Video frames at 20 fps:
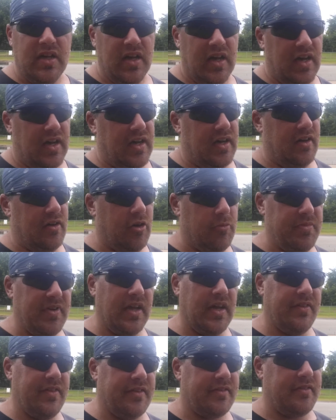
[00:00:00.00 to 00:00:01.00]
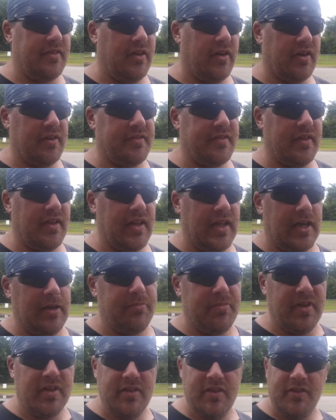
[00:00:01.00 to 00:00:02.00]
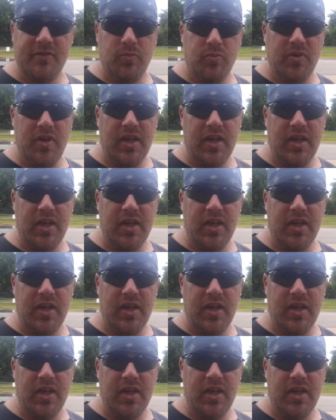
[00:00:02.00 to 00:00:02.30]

Uh, hoping to have this yard sale happening this